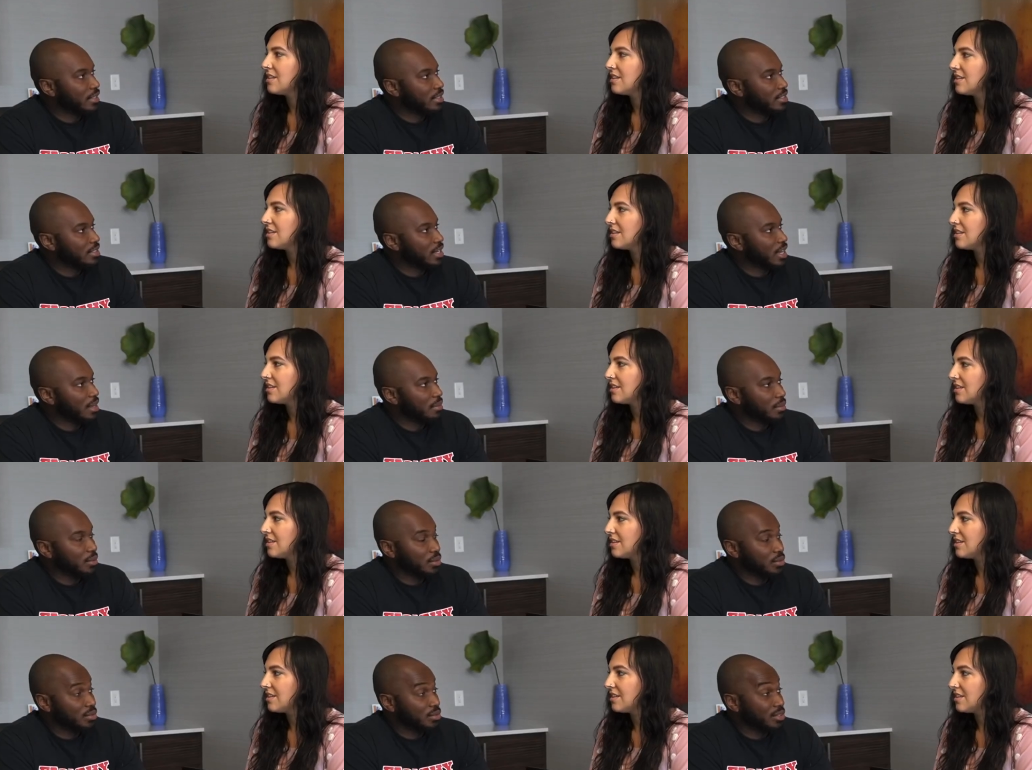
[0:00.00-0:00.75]
Speaker 1: At the time, it
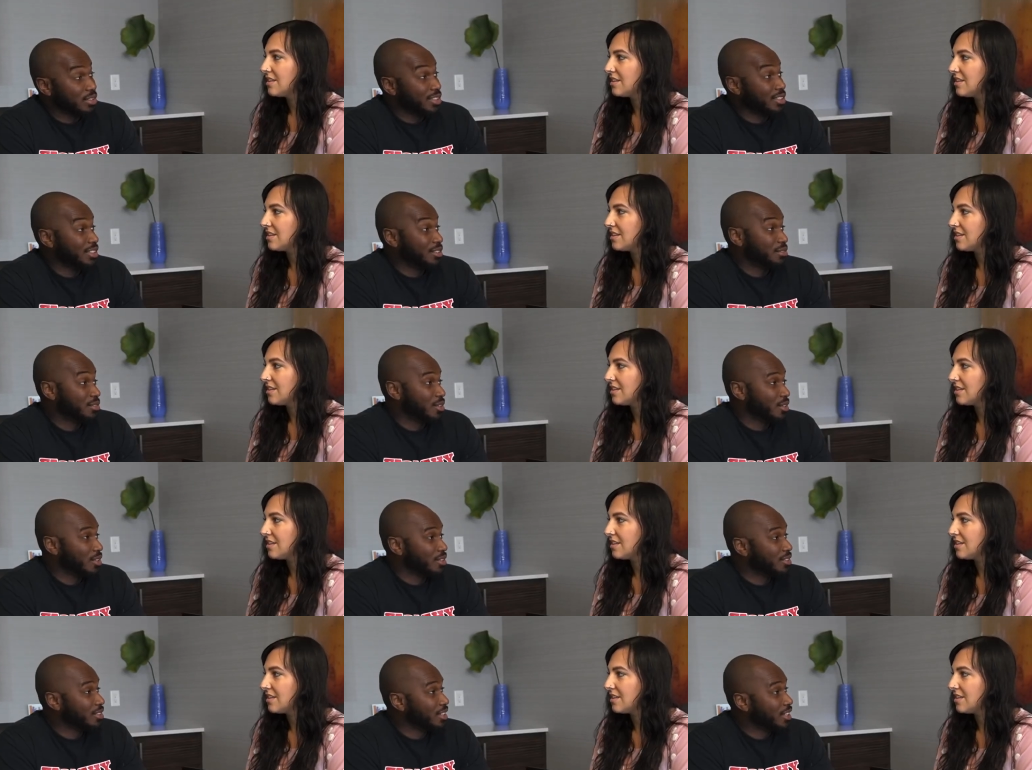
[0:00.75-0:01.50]
was really difficult
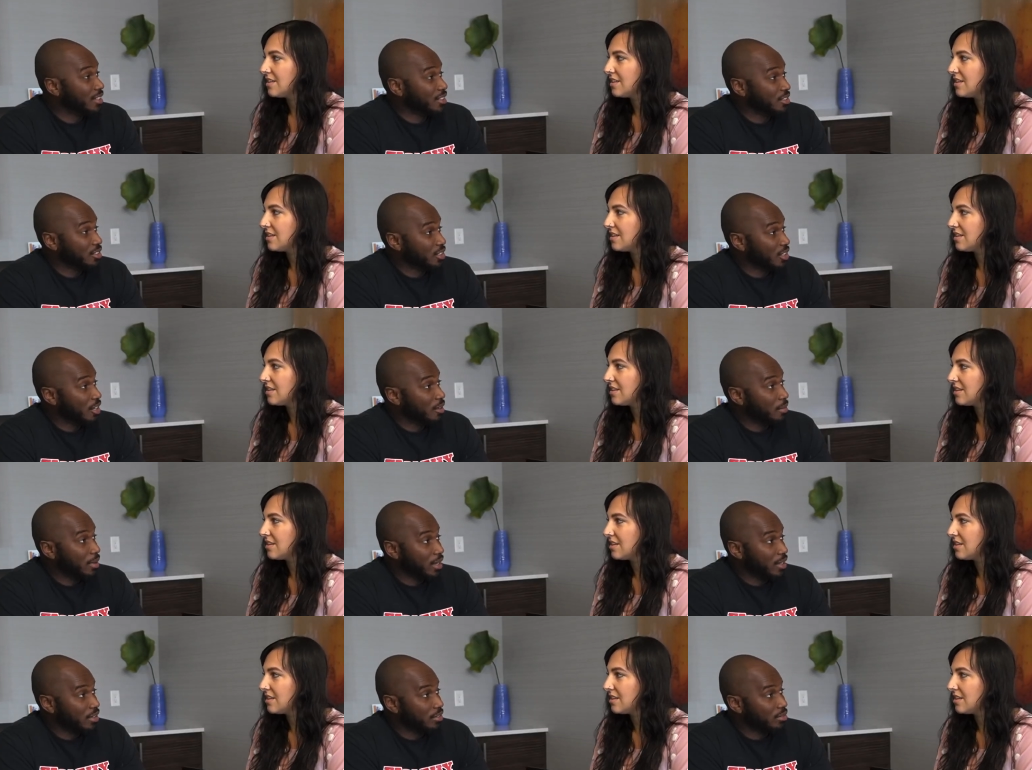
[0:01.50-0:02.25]
to get a job. I
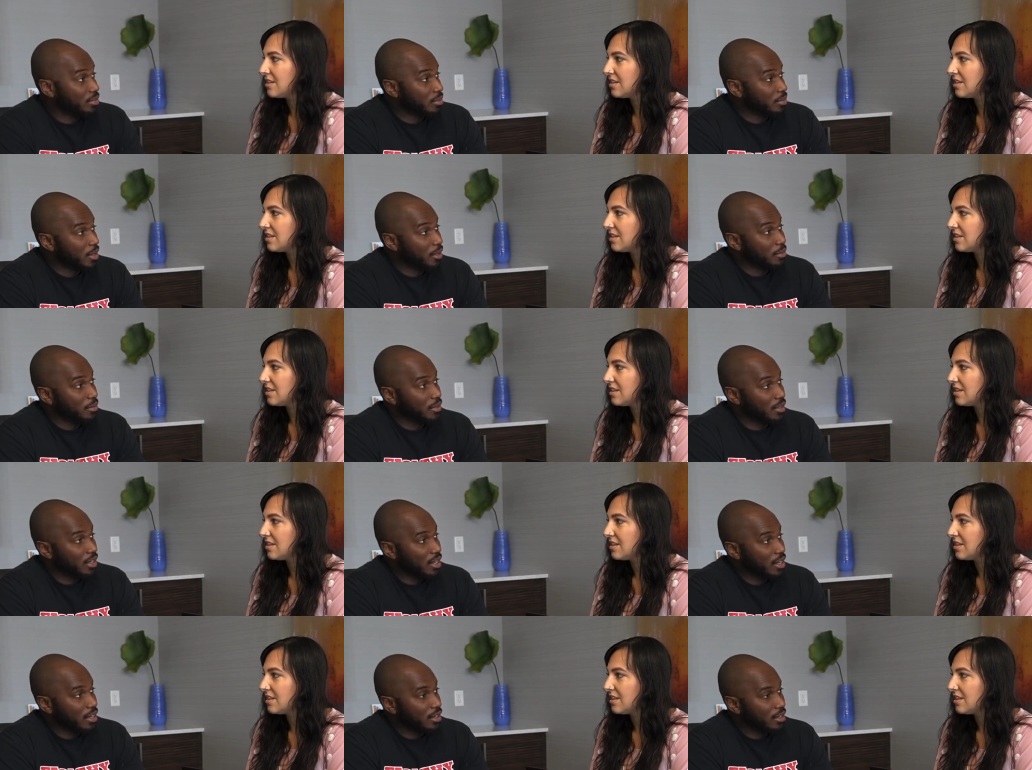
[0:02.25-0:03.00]
can remember
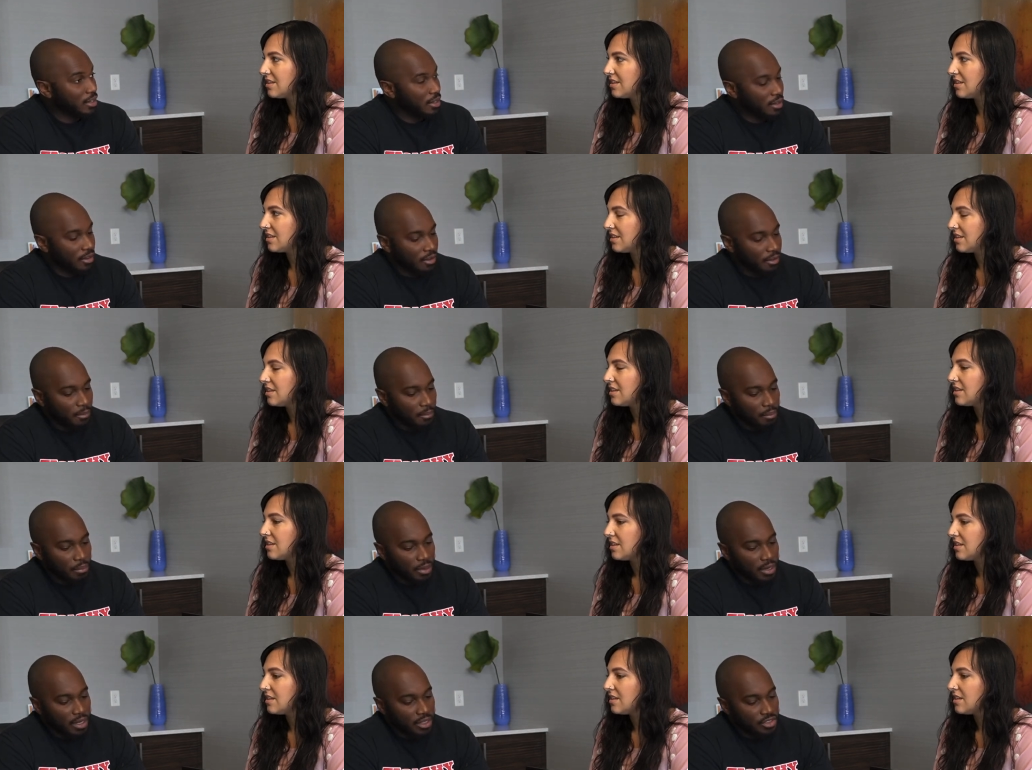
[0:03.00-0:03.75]
that,
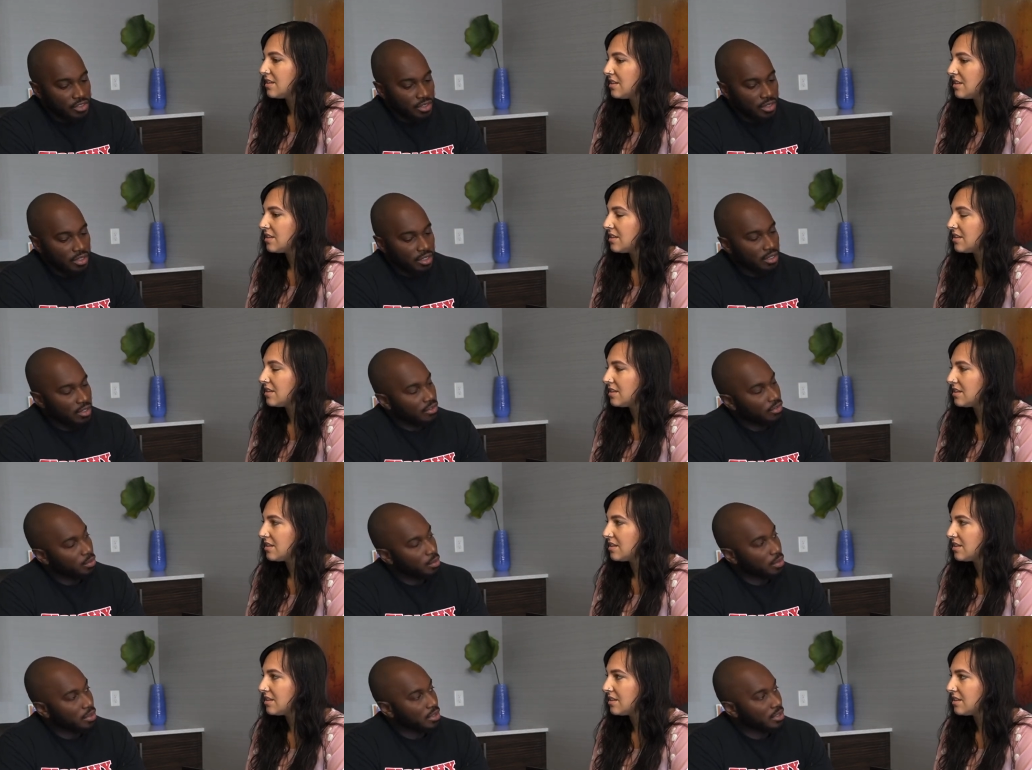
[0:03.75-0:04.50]
but I started off
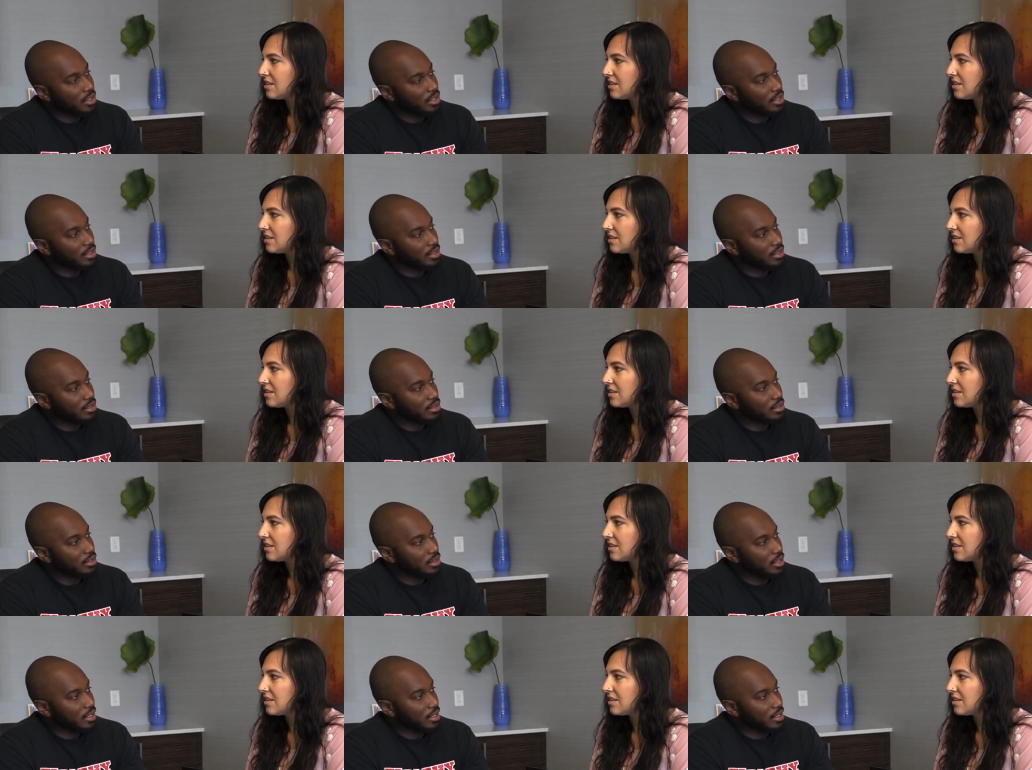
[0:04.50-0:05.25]
working
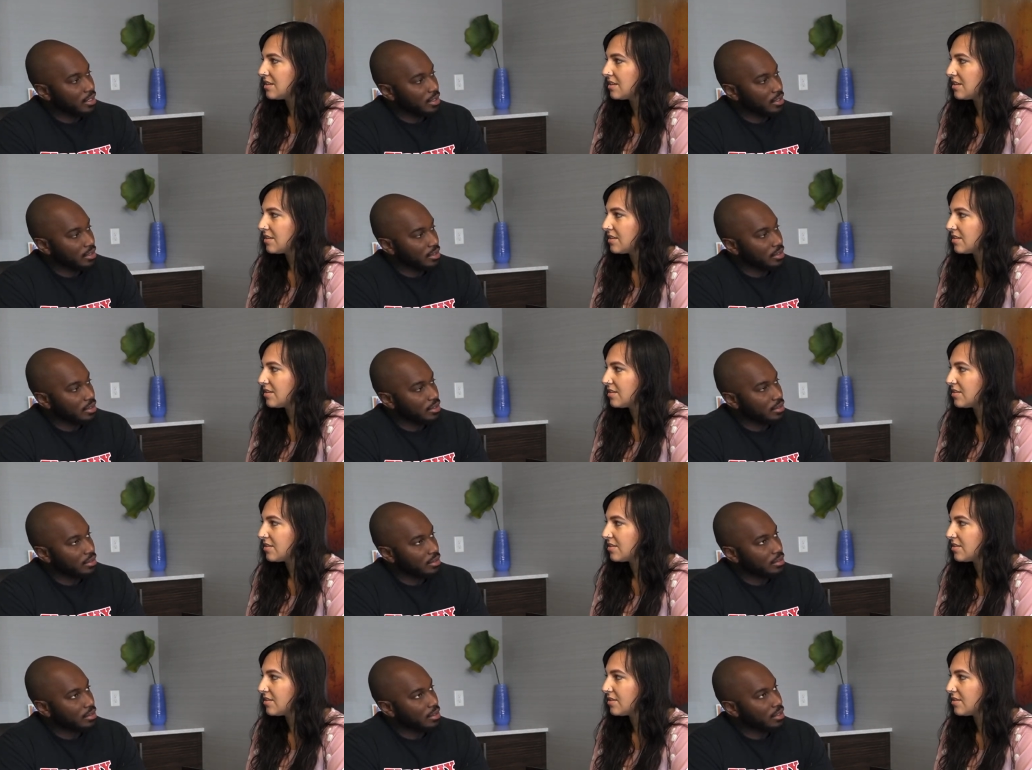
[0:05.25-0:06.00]
in
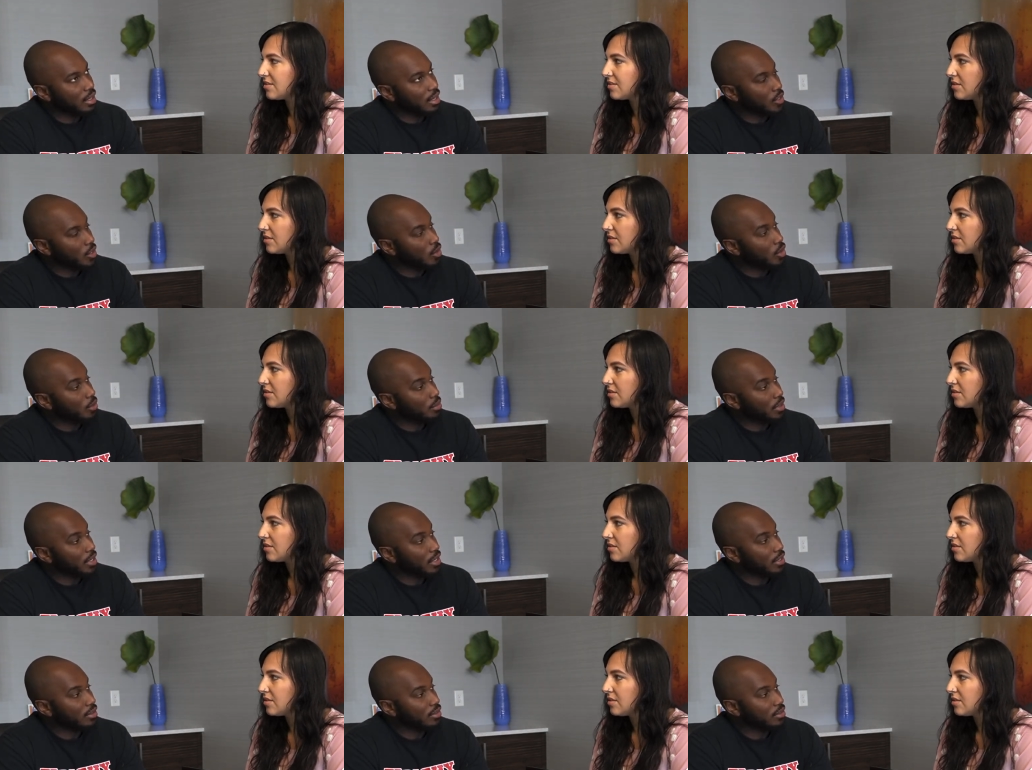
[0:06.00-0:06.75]
home
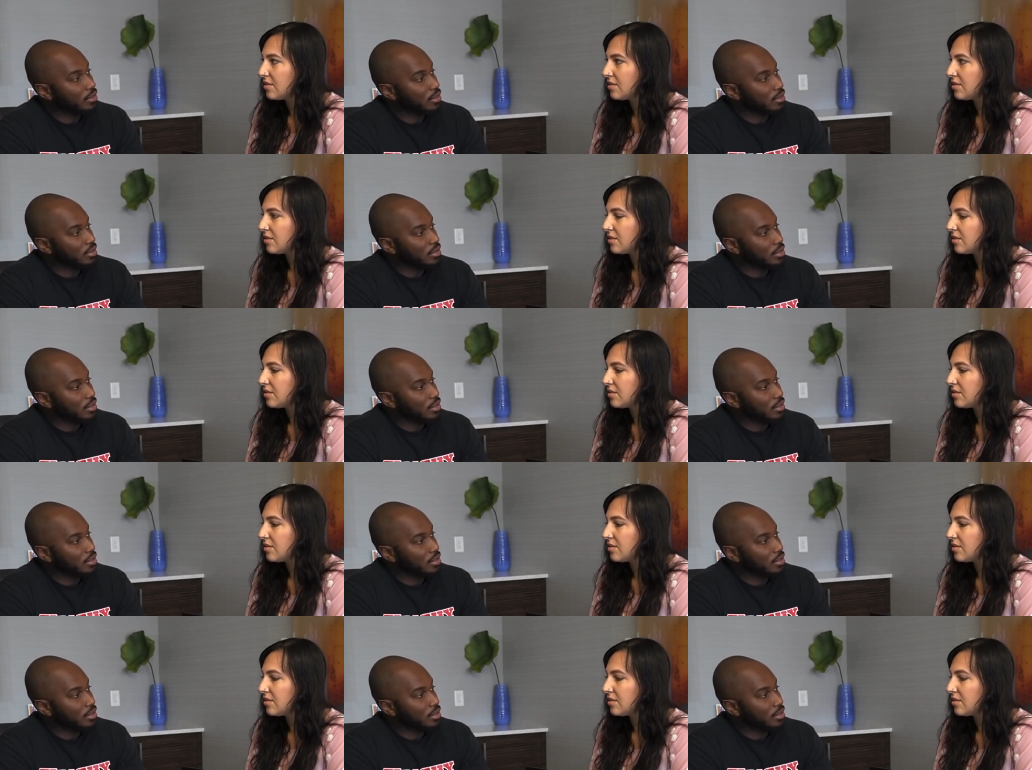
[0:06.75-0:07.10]
health